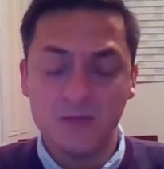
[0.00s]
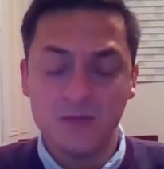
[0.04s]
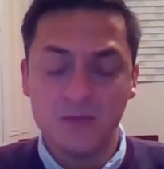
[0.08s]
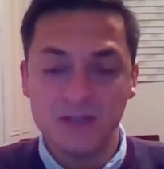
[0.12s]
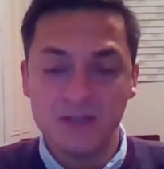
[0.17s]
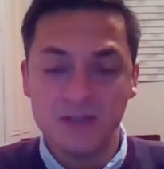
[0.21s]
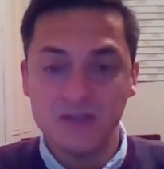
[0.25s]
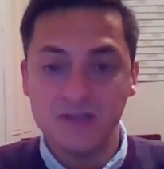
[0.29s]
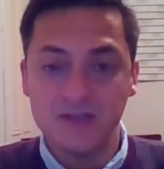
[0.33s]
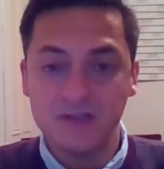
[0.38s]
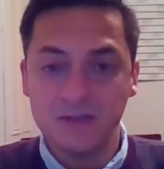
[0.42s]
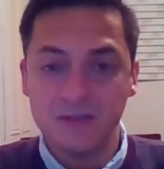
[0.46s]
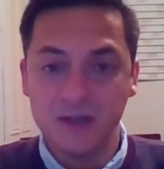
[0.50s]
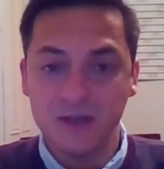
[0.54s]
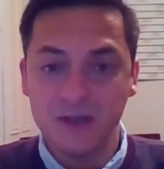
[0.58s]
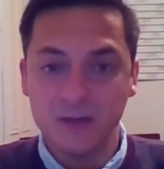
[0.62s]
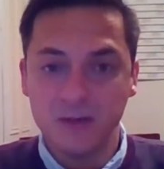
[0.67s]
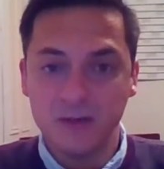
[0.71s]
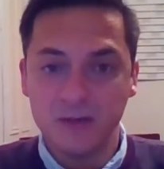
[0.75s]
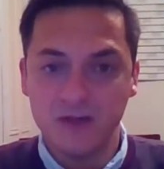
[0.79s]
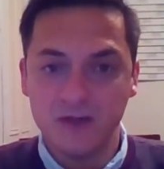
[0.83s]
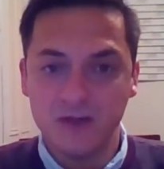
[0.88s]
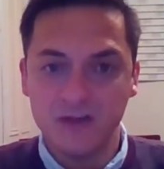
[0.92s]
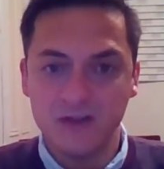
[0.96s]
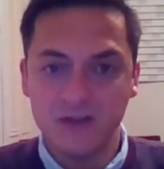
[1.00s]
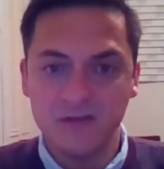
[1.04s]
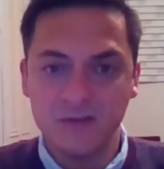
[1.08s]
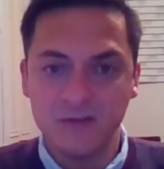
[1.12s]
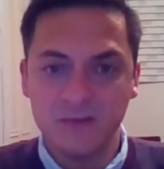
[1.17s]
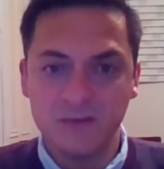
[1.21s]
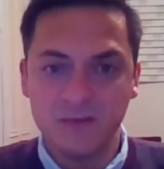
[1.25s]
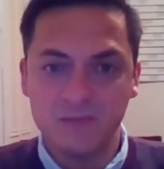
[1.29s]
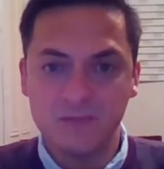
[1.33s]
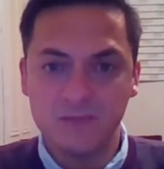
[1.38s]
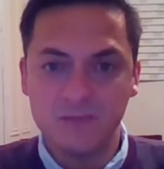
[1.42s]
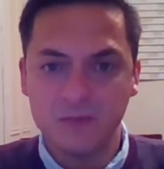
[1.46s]
As you know, you've
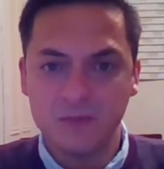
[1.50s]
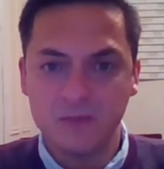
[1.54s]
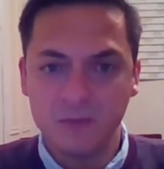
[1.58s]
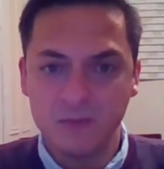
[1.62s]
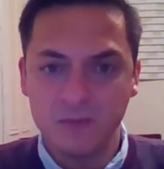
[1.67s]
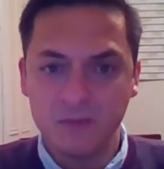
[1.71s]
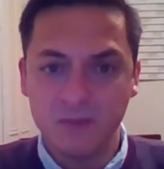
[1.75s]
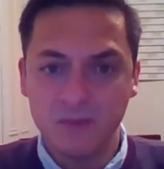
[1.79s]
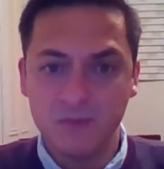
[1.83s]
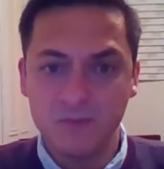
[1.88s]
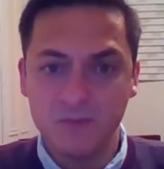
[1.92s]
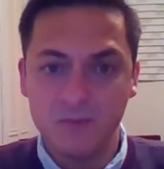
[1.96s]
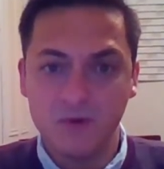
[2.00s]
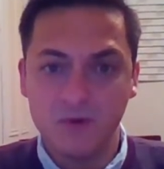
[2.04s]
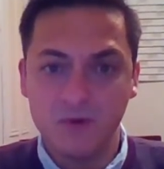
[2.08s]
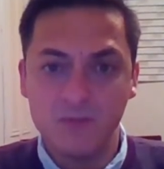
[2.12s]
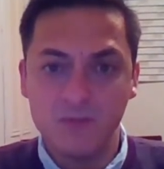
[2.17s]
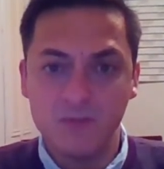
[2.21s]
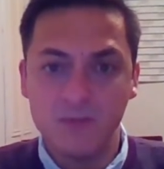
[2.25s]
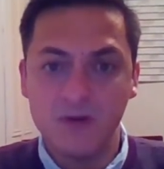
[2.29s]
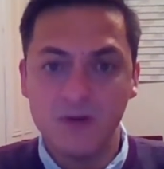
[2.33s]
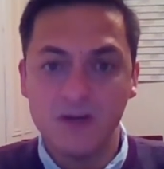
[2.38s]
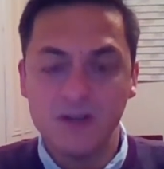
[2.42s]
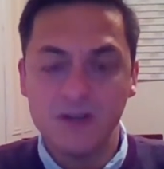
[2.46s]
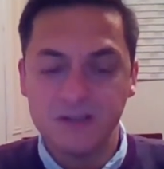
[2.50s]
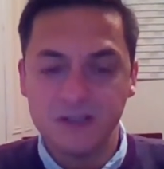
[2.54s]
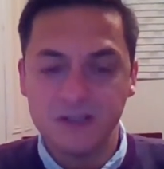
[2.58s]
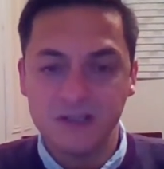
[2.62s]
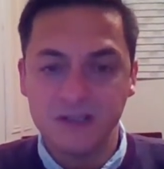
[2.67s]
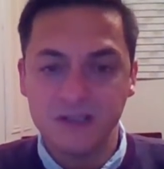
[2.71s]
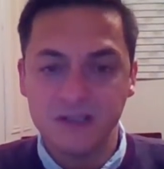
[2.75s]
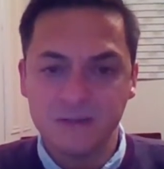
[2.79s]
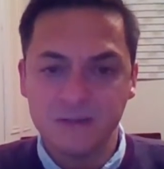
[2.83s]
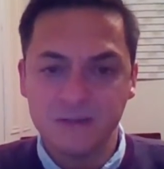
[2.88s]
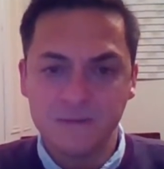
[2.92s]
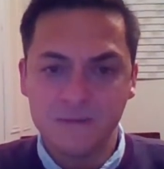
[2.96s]
probably been bombarded
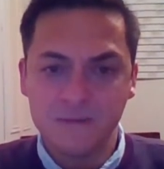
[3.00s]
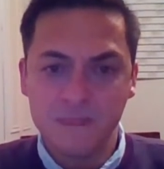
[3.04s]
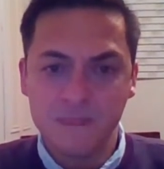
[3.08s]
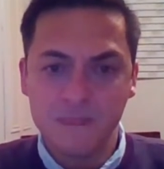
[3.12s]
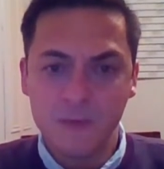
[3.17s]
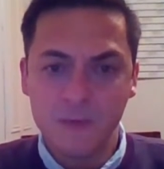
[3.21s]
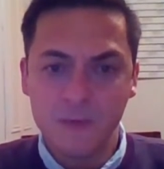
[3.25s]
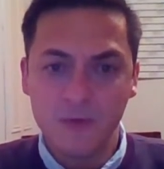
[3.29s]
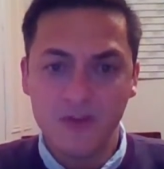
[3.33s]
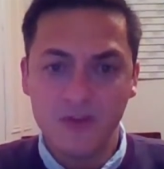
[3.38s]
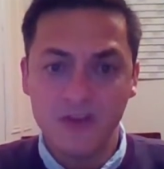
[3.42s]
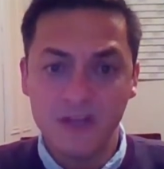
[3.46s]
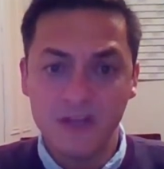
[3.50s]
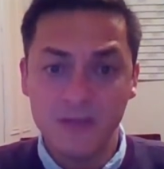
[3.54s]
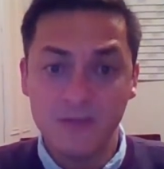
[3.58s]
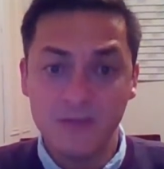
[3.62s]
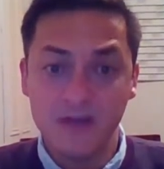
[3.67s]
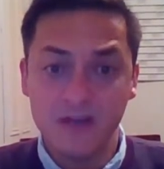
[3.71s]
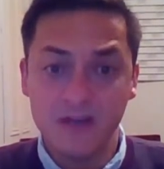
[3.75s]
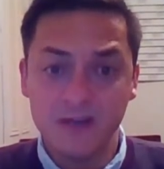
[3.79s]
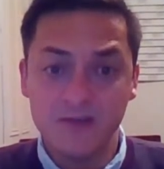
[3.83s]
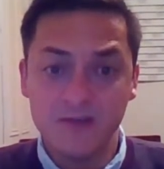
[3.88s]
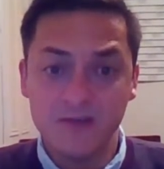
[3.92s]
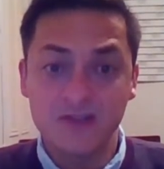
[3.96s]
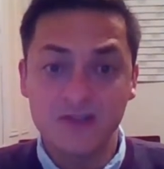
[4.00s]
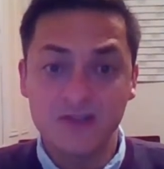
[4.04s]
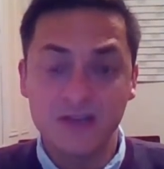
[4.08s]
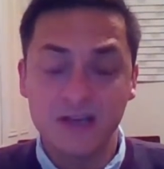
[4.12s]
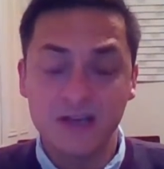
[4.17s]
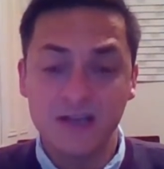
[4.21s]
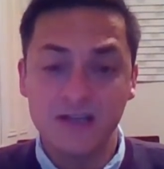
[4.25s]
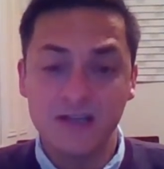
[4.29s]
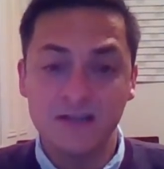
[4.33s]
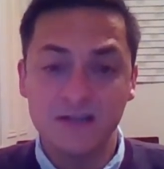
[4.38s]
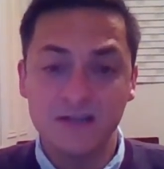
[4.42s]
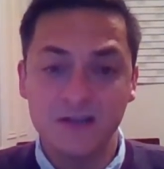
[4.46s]
with emails,
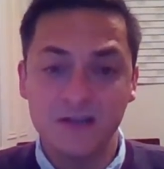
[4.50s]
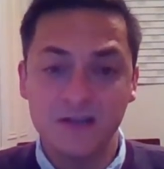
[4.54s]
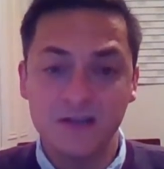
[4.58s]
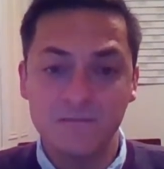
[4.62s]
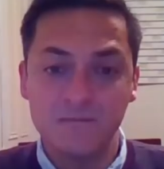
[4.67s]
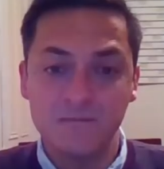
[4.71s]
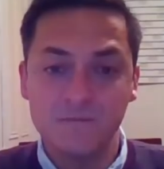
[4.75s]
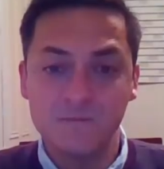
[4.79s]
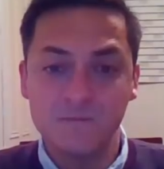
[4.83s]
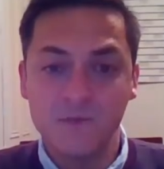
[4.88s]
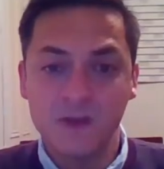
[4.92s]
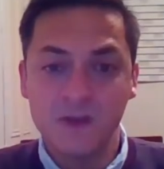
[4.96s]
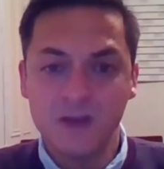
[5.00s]
and I'm